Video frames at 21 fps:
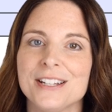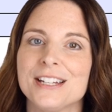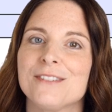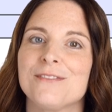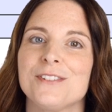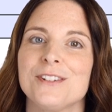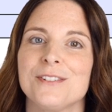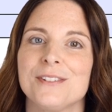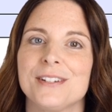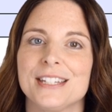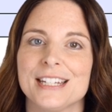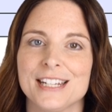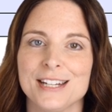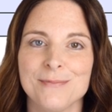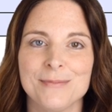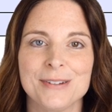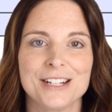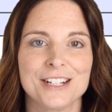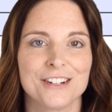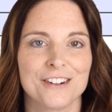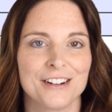If you did,
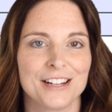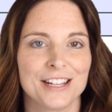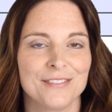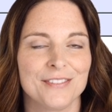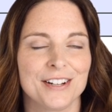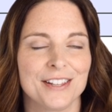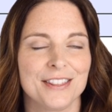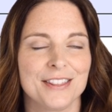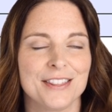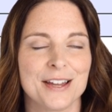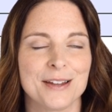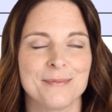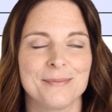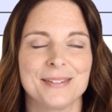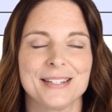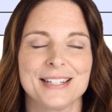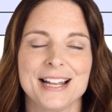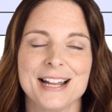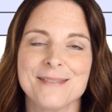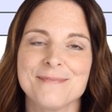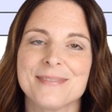be sure and give it a
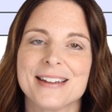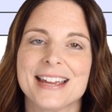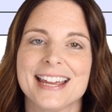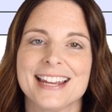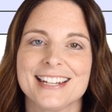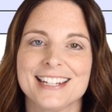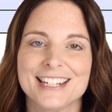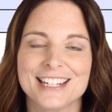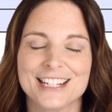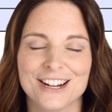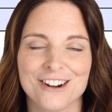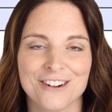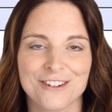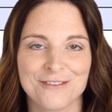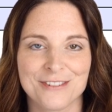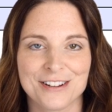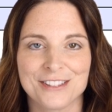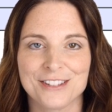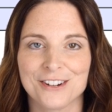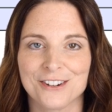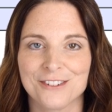thumbs up and share it
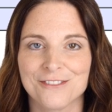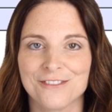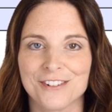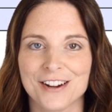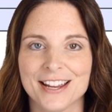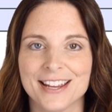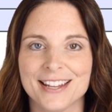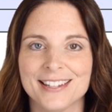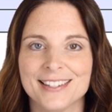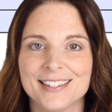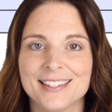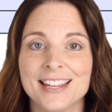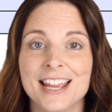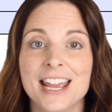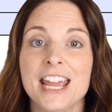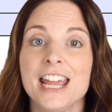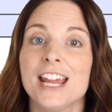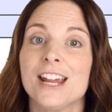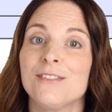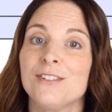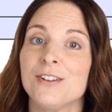with your friends.
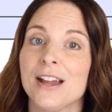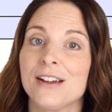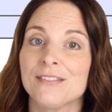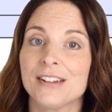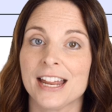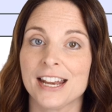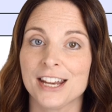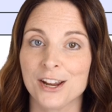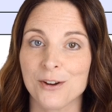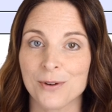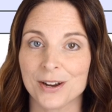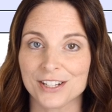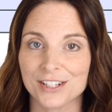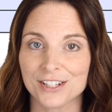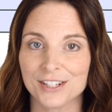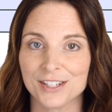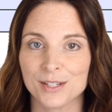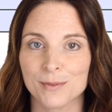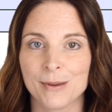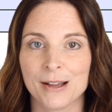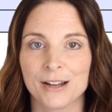If you have any
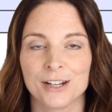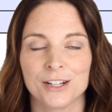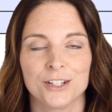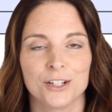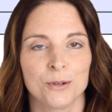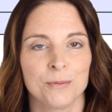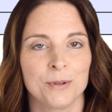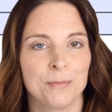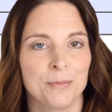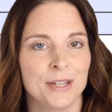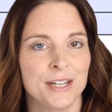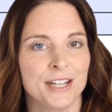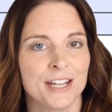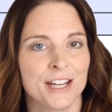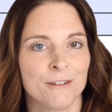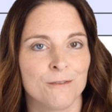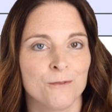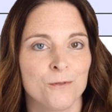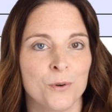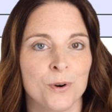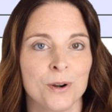questions about Adobe
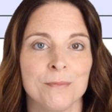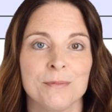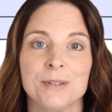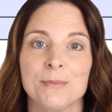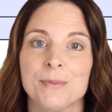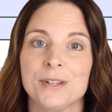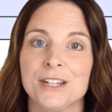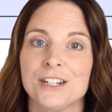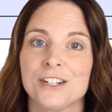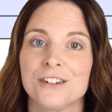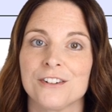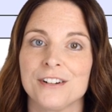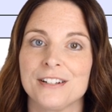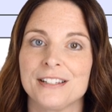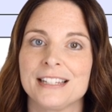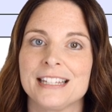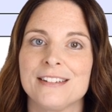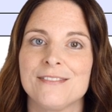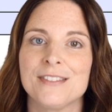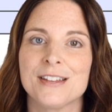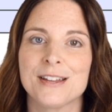PDF Forms, be sure and
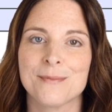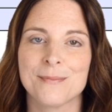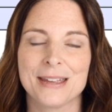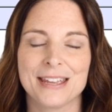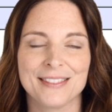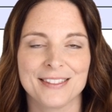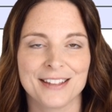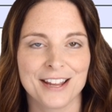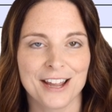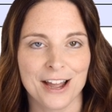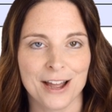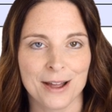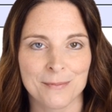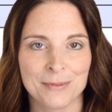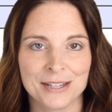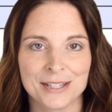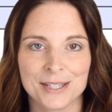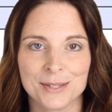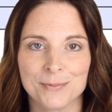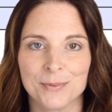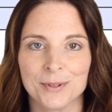leave them in the
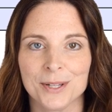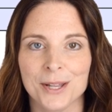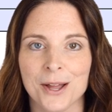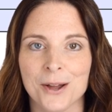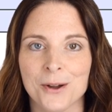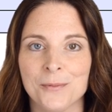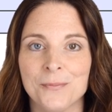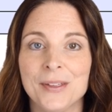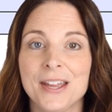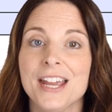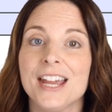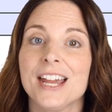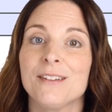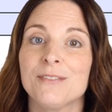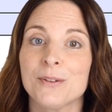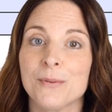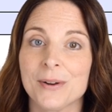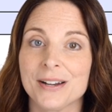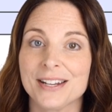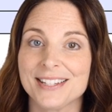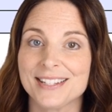comments below. If
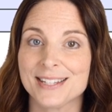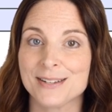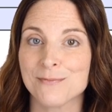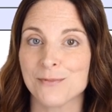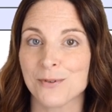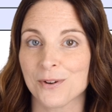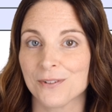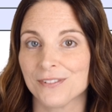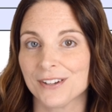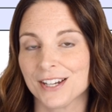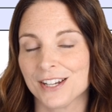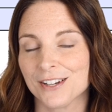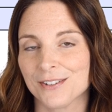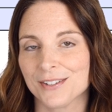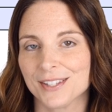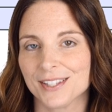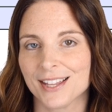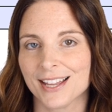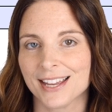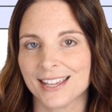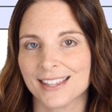you want to see more
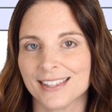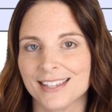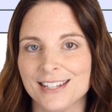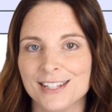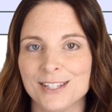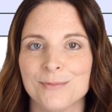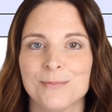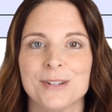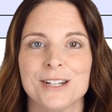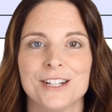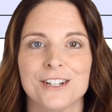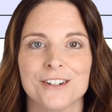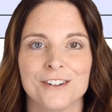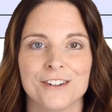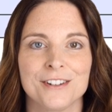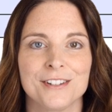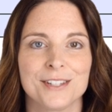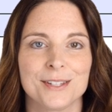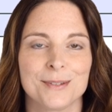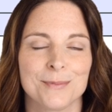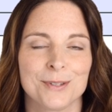videos like this, be sure
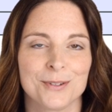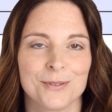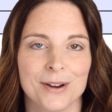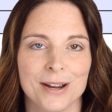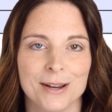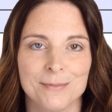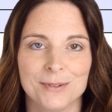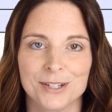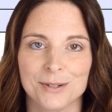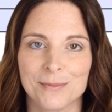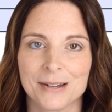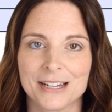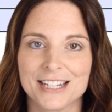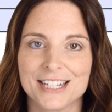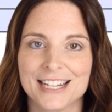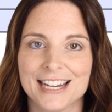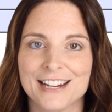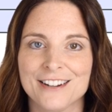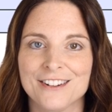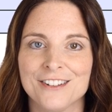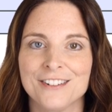and subscribe to my
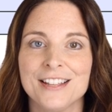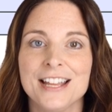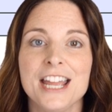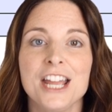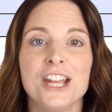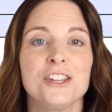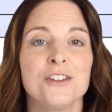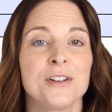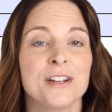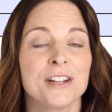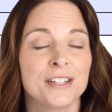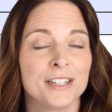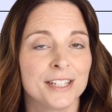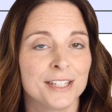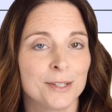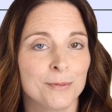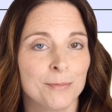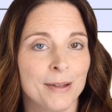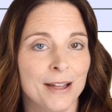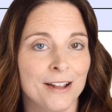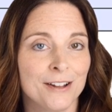channel. You can click
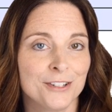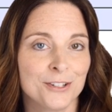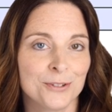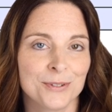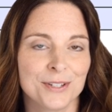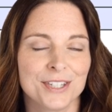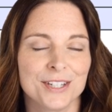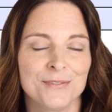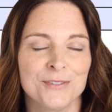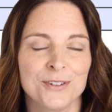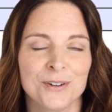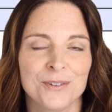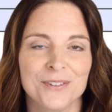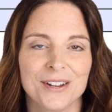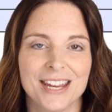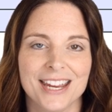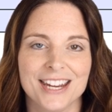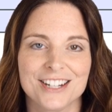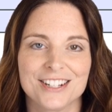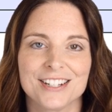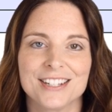the bell to receive
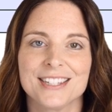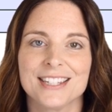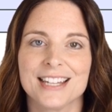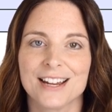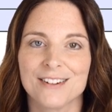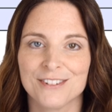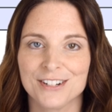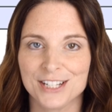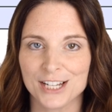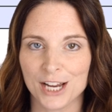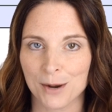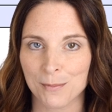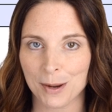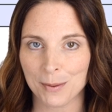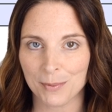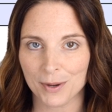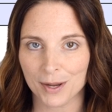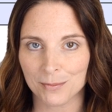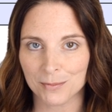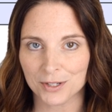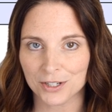notifications every time I
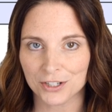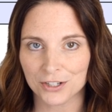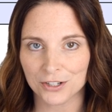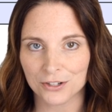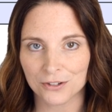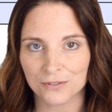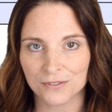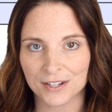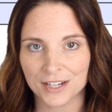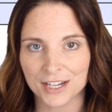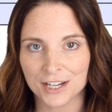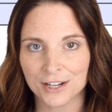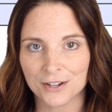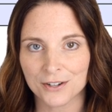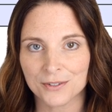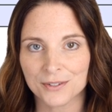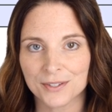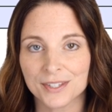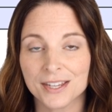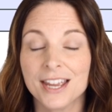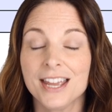publish new
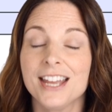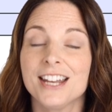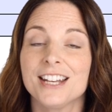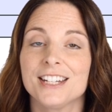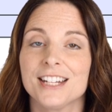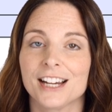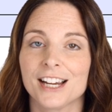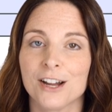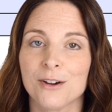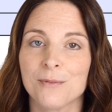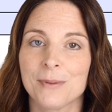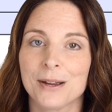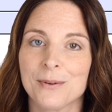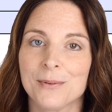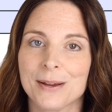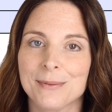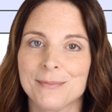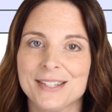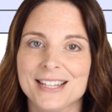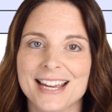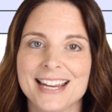videos. Check out my
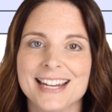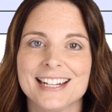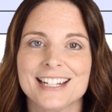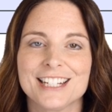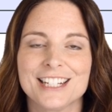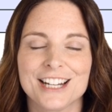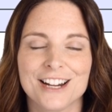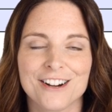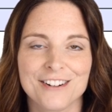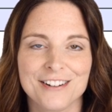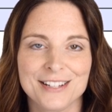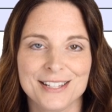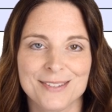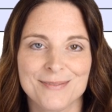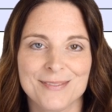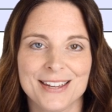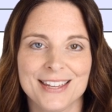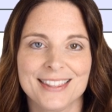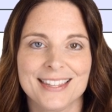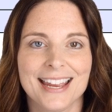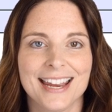website,
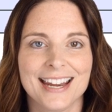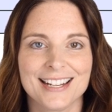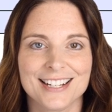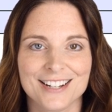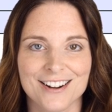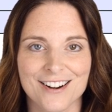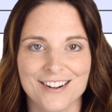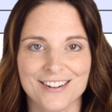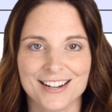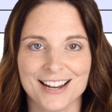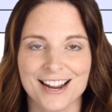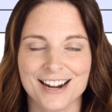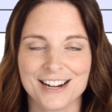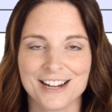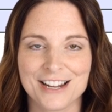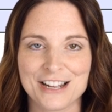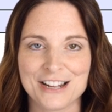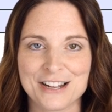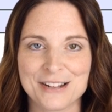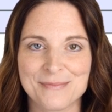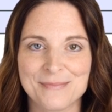
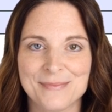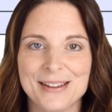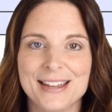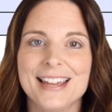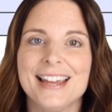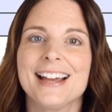SharonSmithHR.com.